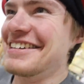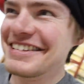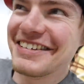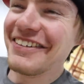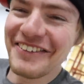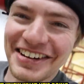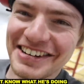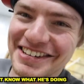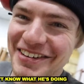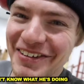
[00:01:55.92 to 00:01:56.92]
doesn't know what
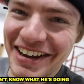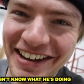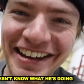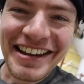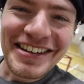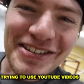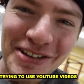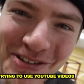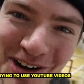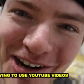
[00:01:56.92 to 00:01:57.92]
he's doing, so
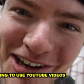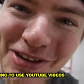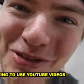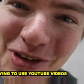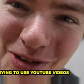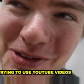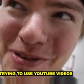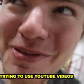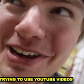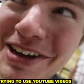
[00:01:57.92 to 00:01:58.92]
he's trying to use
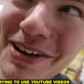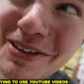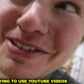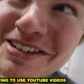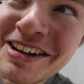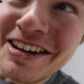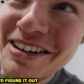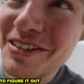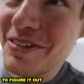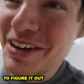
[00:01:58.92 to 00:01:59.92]
YouTube videos
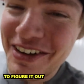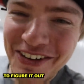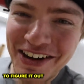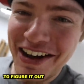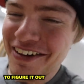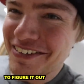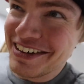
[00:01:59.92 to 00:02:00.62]
to figure it out.